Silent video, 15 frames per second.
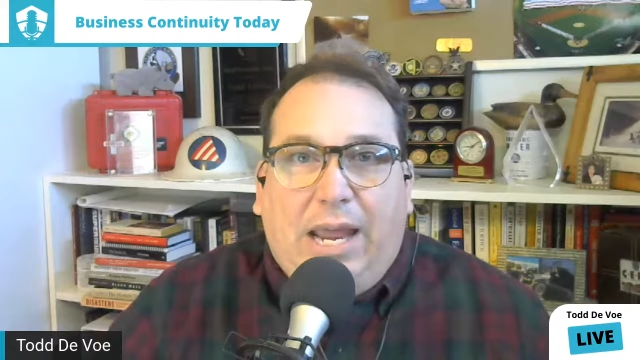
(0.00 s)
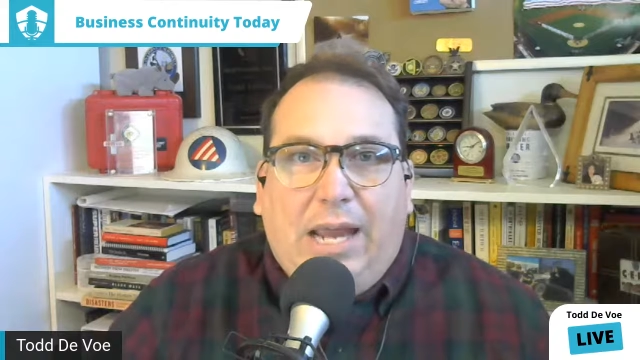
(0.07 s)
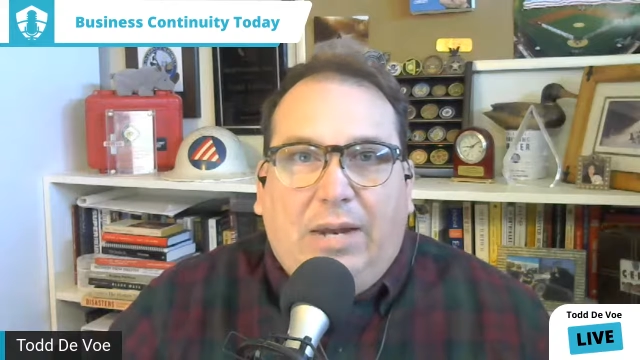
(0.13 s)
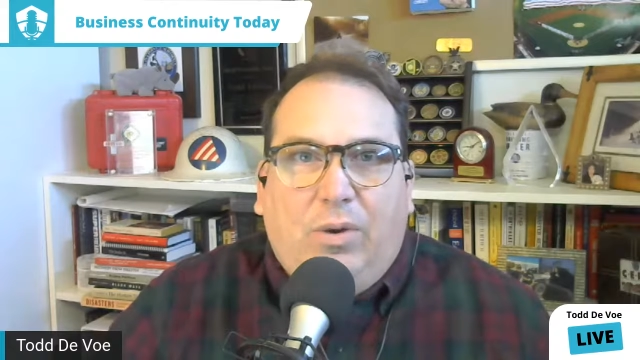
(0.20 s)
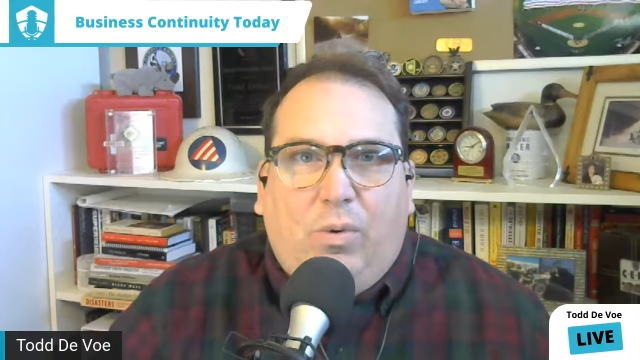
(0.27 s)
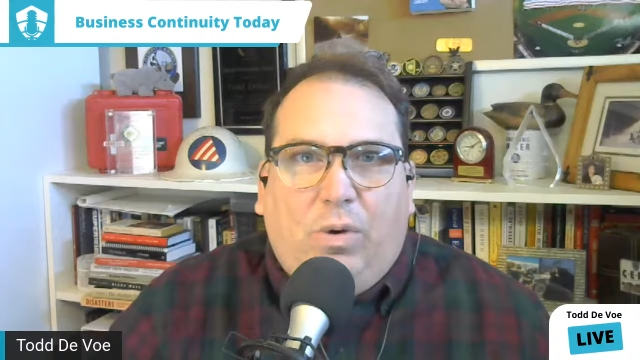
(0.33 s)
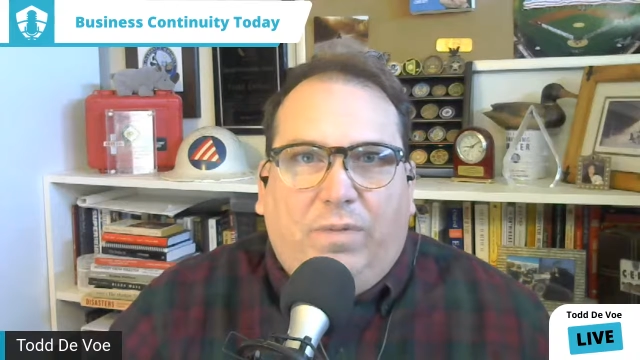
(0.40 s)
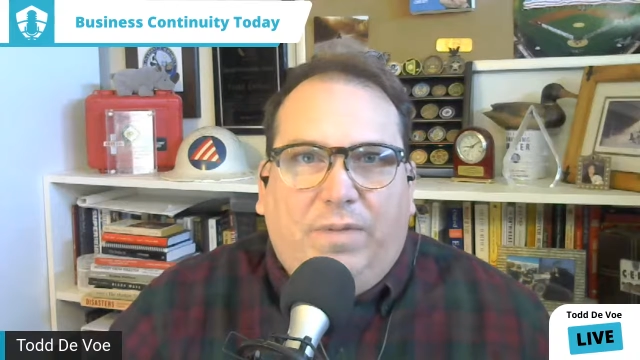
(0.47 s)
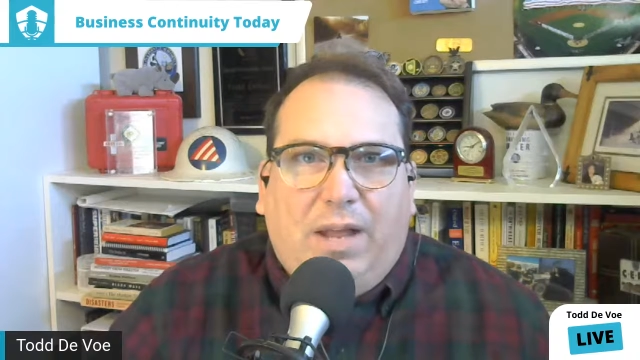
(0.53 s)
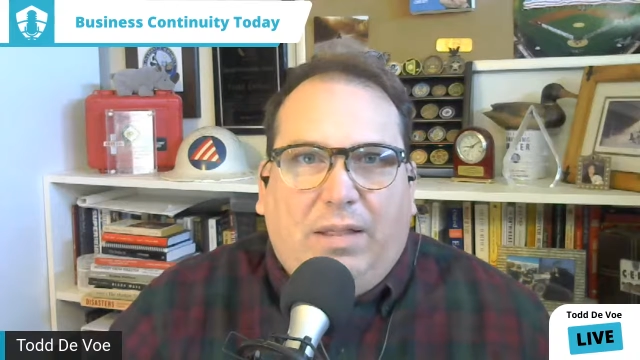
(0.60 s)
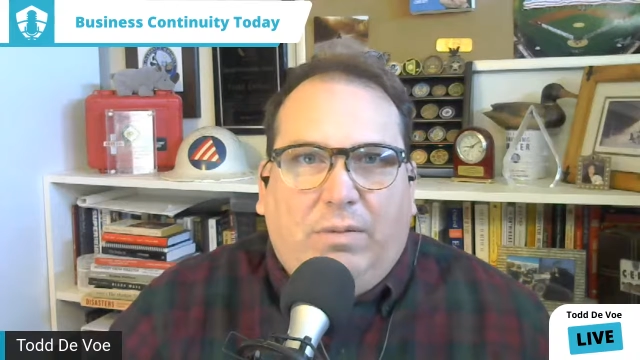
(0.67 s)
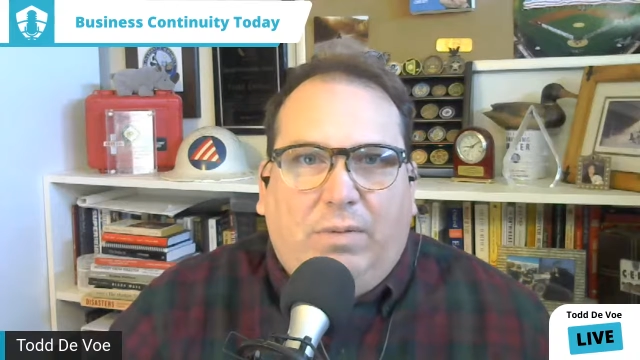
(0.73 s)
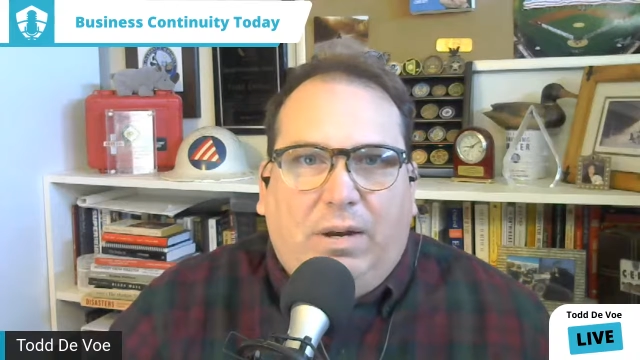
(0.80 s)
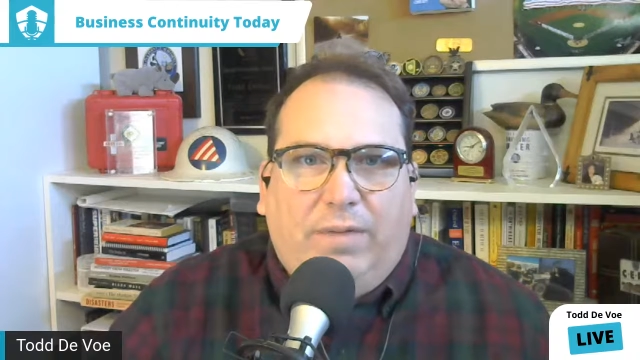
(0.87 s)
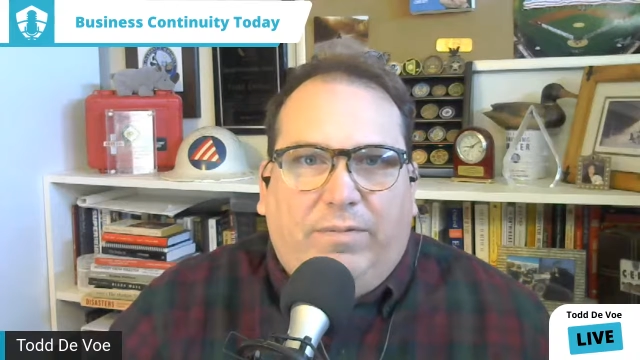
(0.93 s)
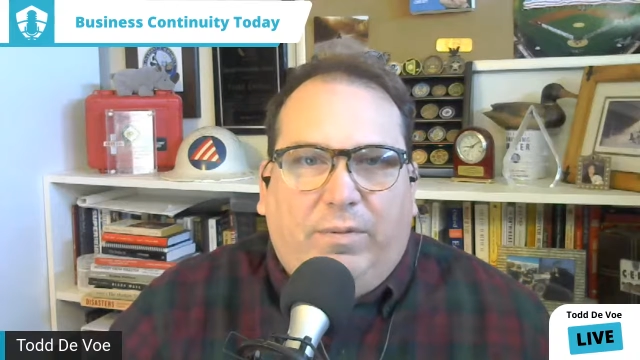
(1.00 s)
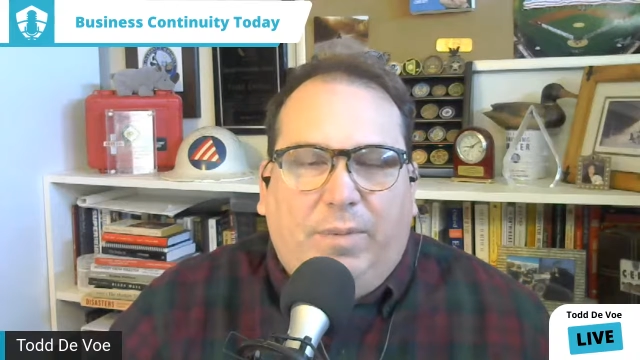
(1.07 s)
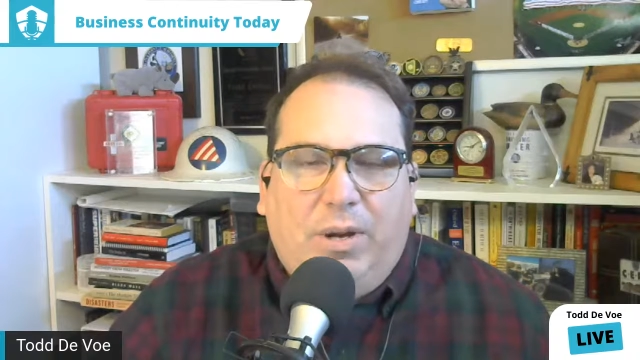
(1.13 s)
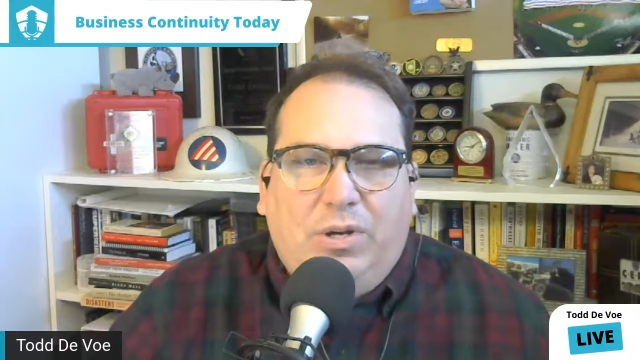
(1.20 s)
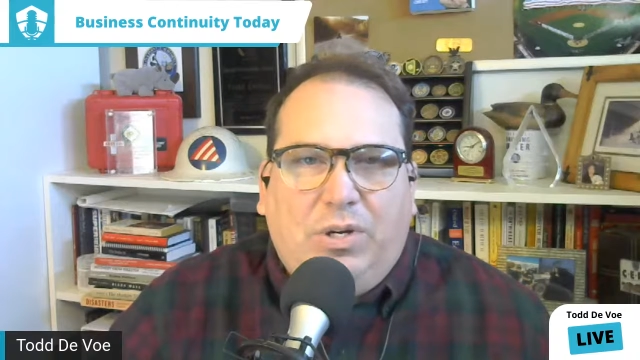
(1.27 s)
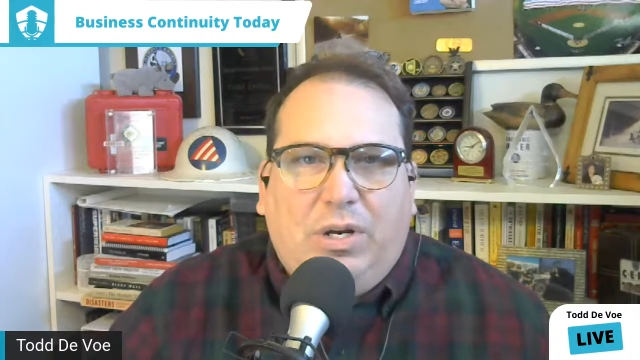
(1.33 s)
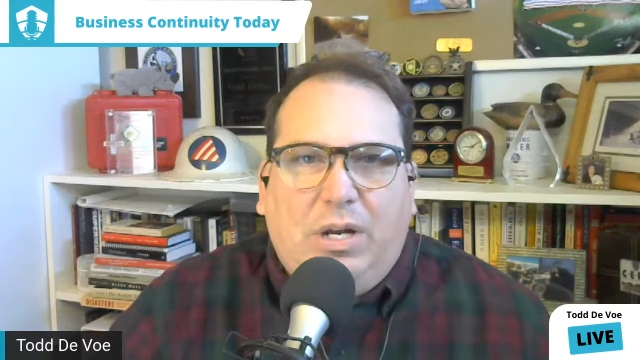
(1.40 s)
and or if not the right
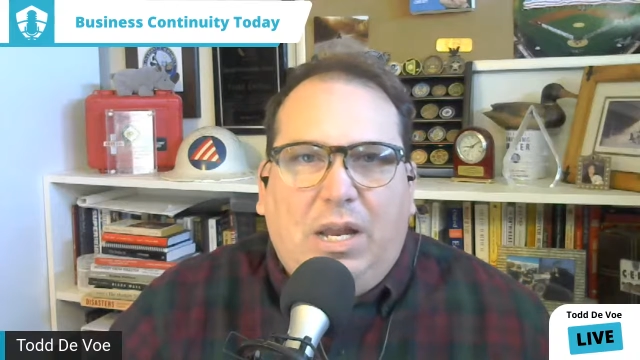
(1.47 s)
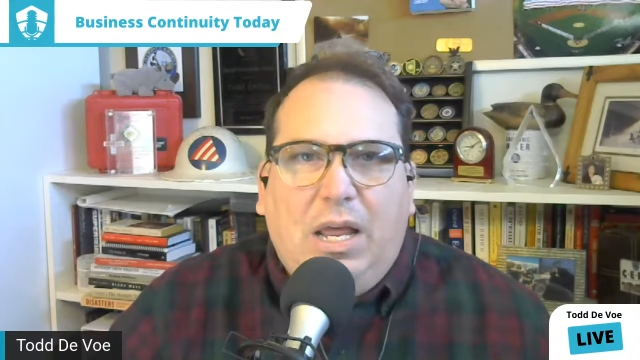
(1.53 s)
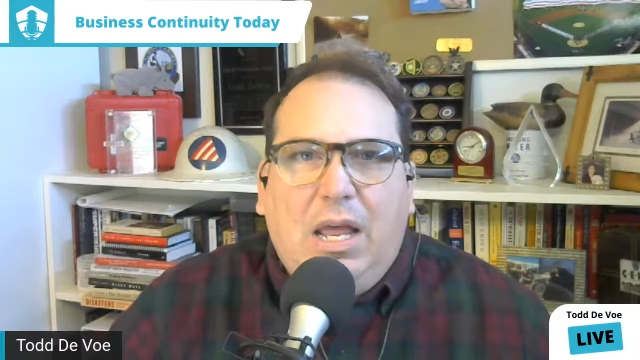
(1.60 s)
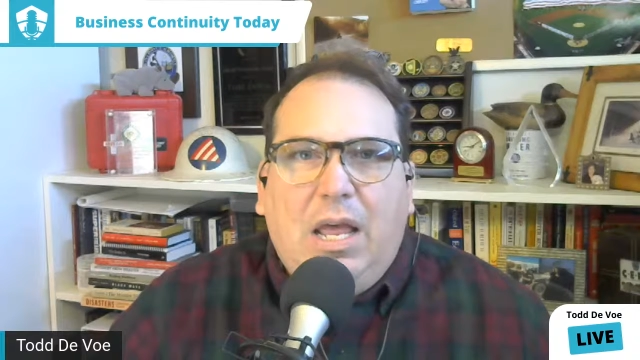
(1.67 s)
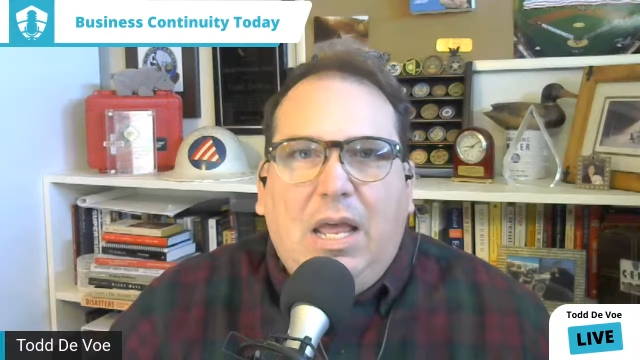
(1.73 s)
information,